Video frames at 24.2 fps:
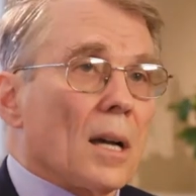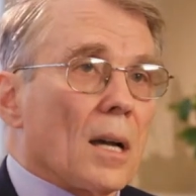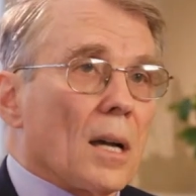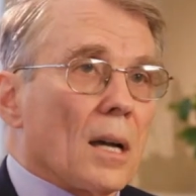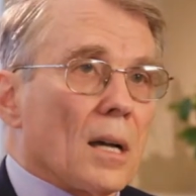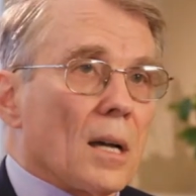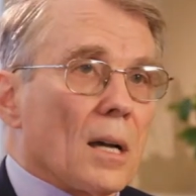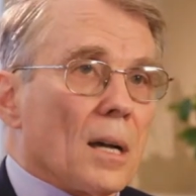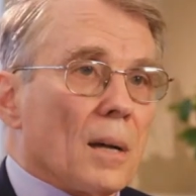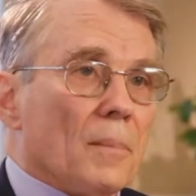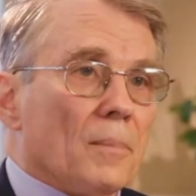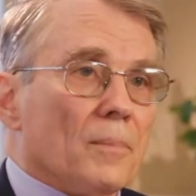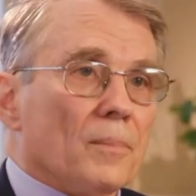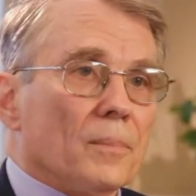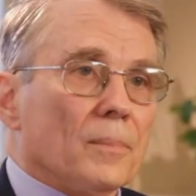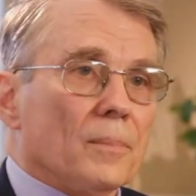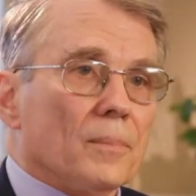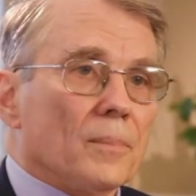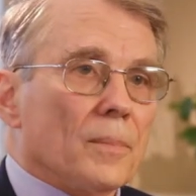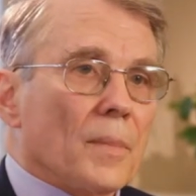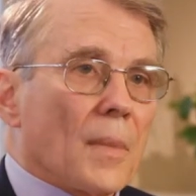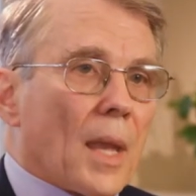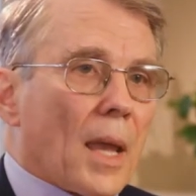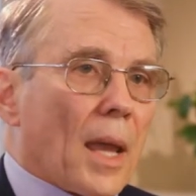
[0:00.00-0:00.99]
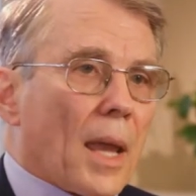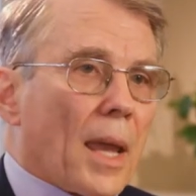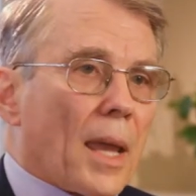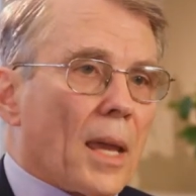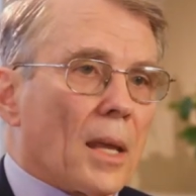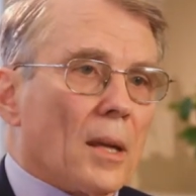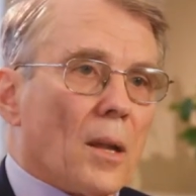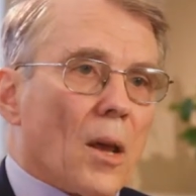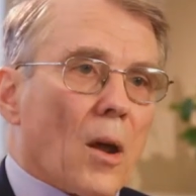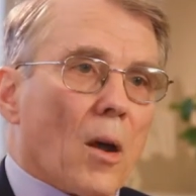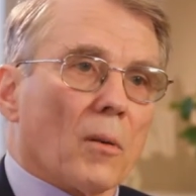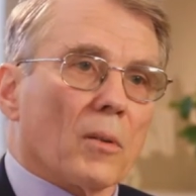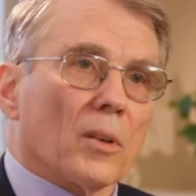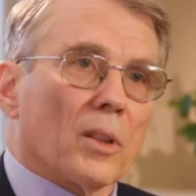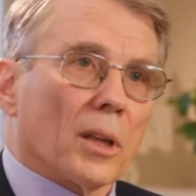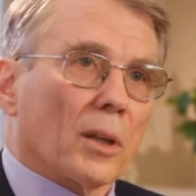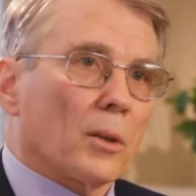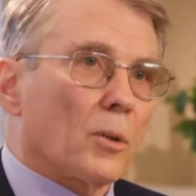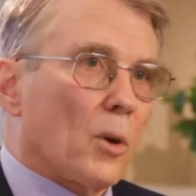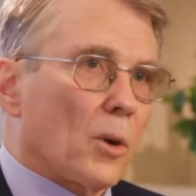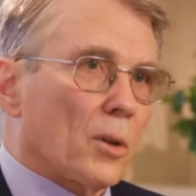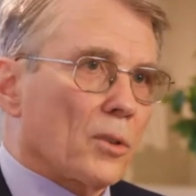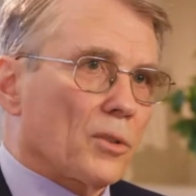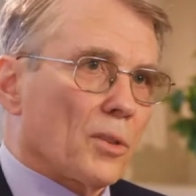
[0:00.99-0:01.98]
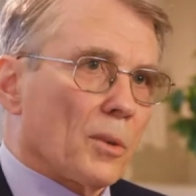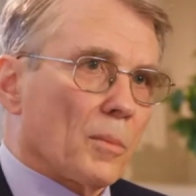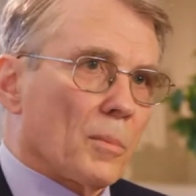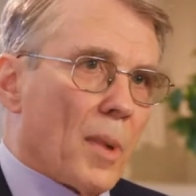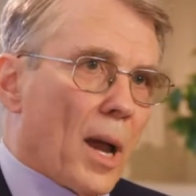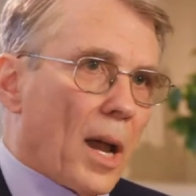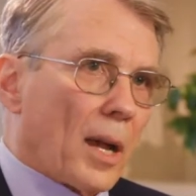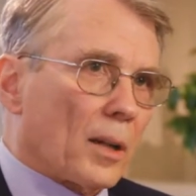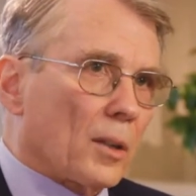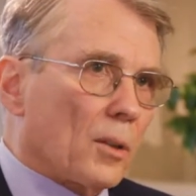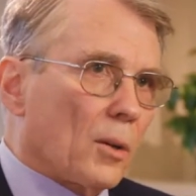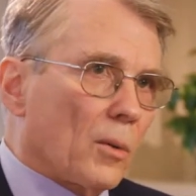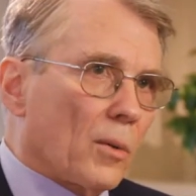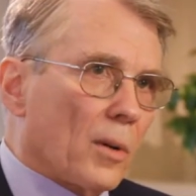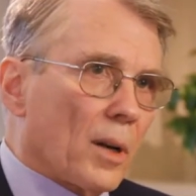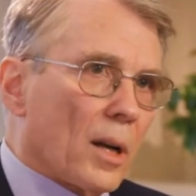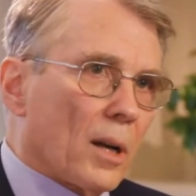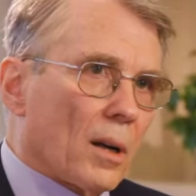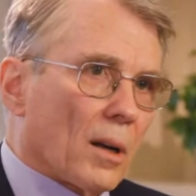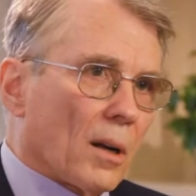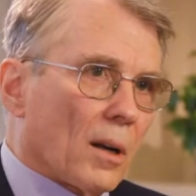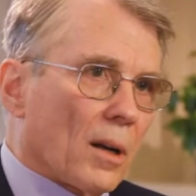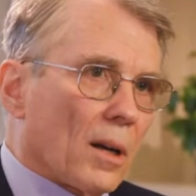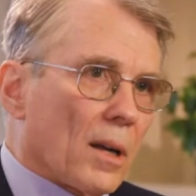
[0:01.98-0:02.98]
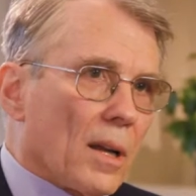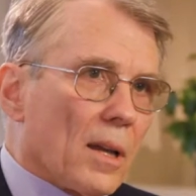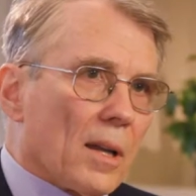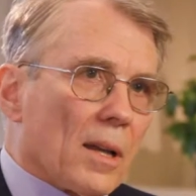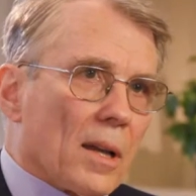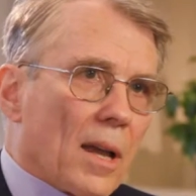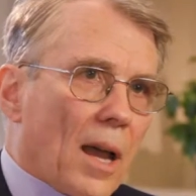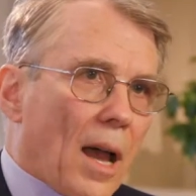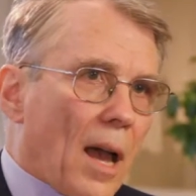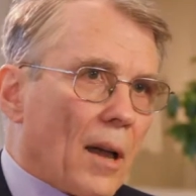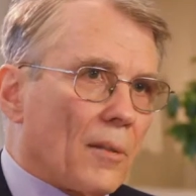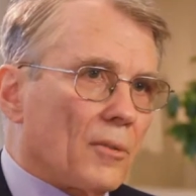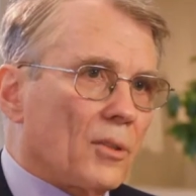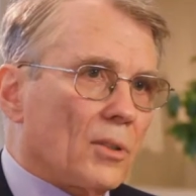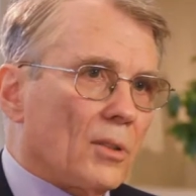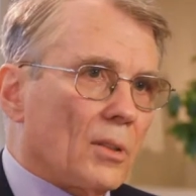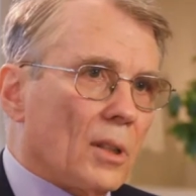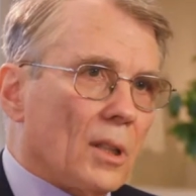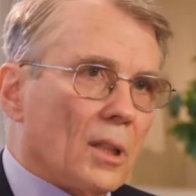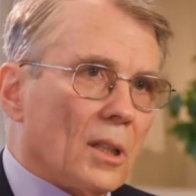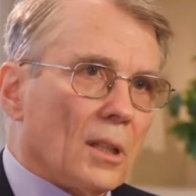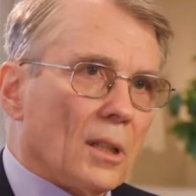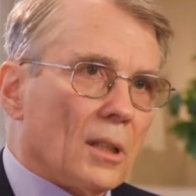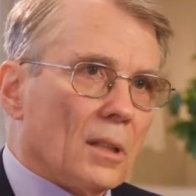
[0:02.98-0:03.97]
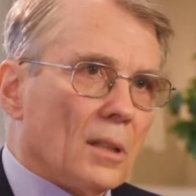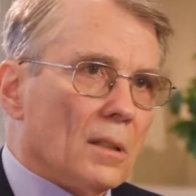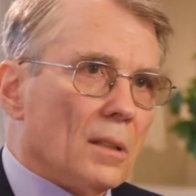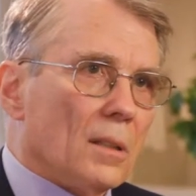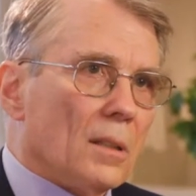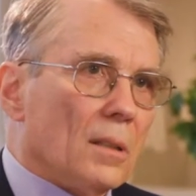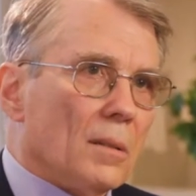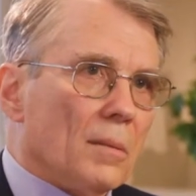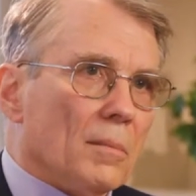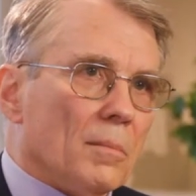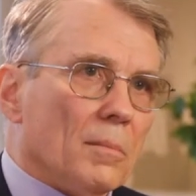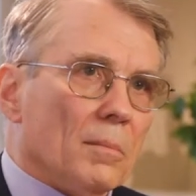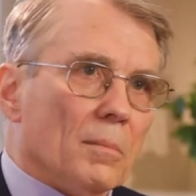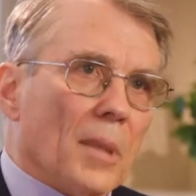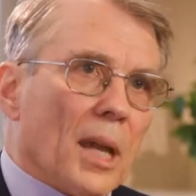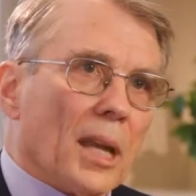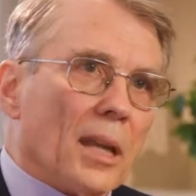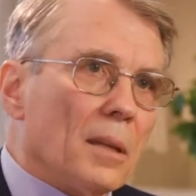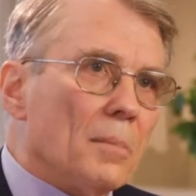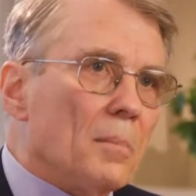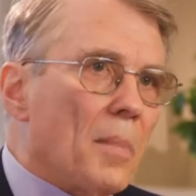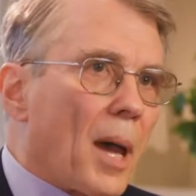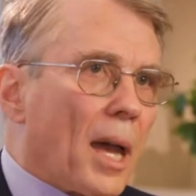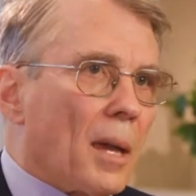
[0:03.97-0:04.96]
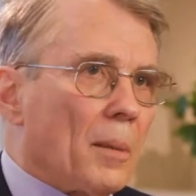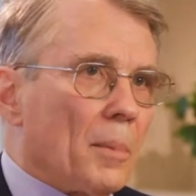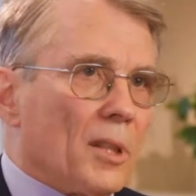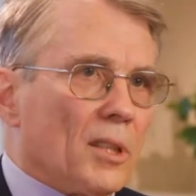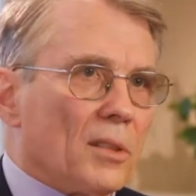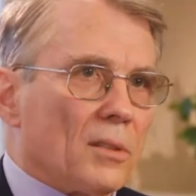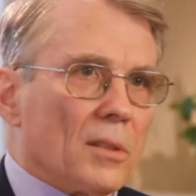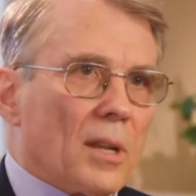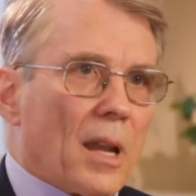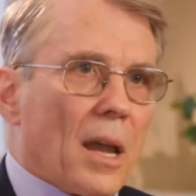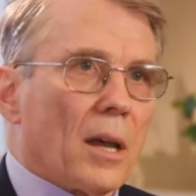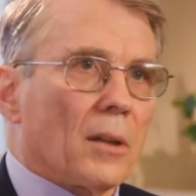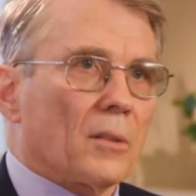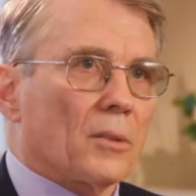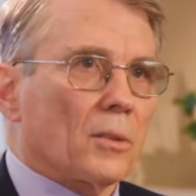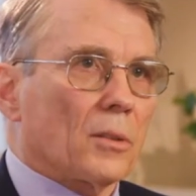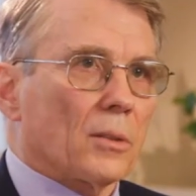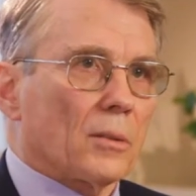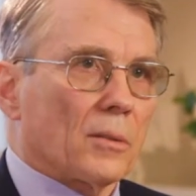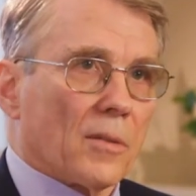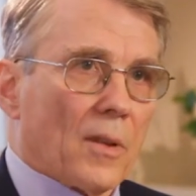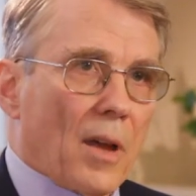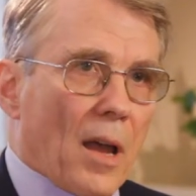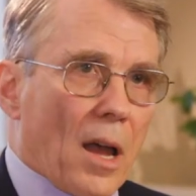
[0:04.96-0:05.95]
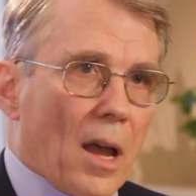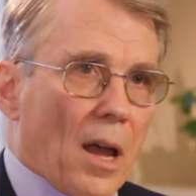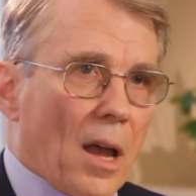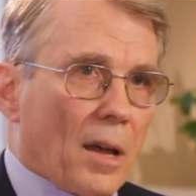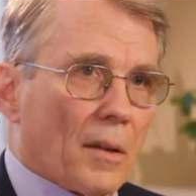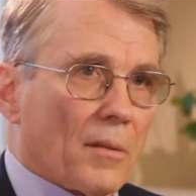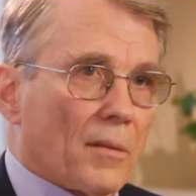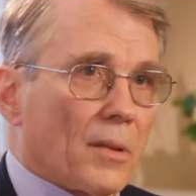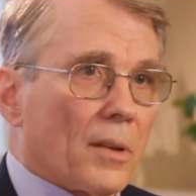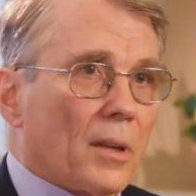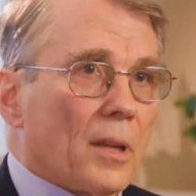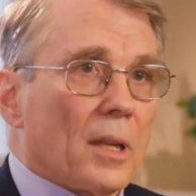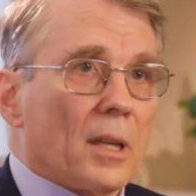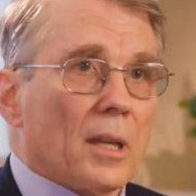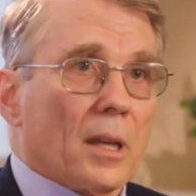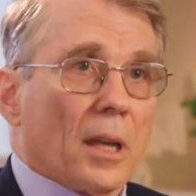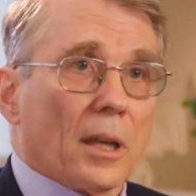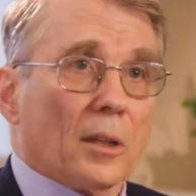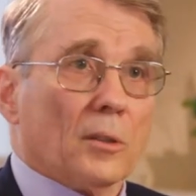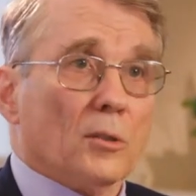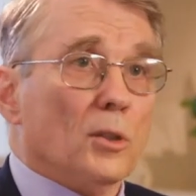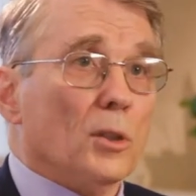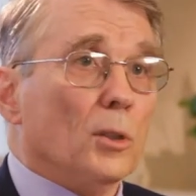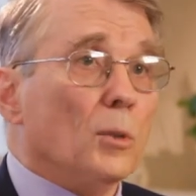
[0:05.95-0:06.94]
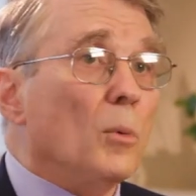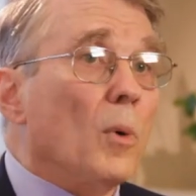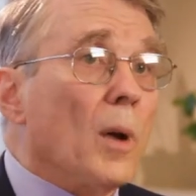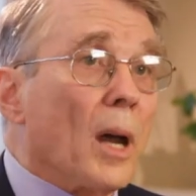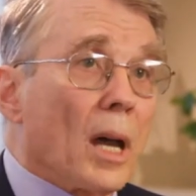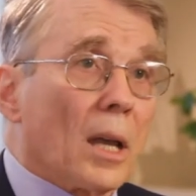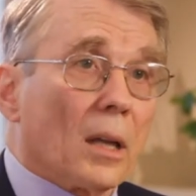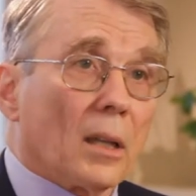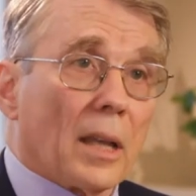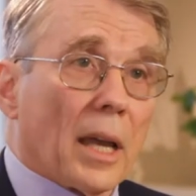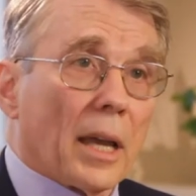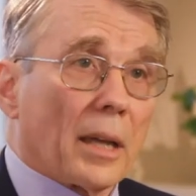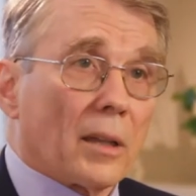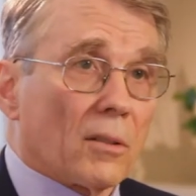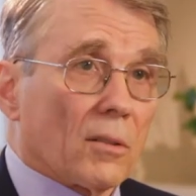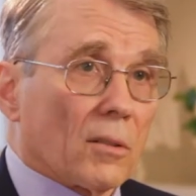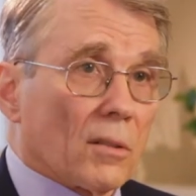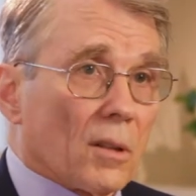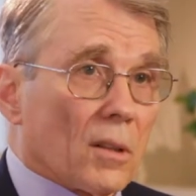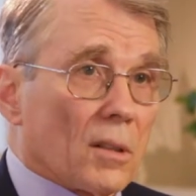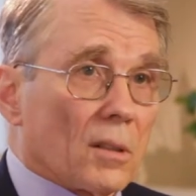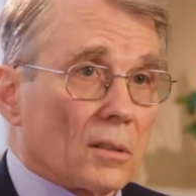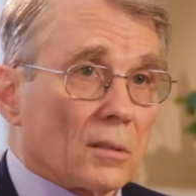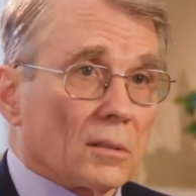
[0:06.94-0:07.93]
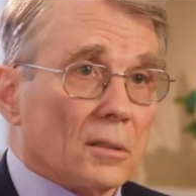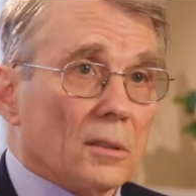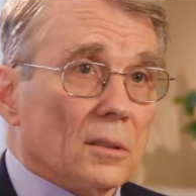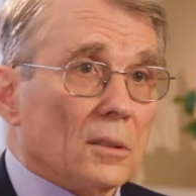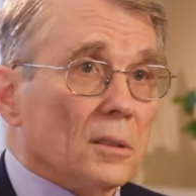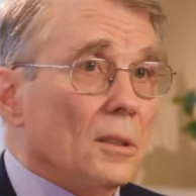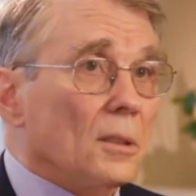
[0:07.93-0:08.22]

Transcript: And over the course of my career, I've seen many babies now survive and do well later on,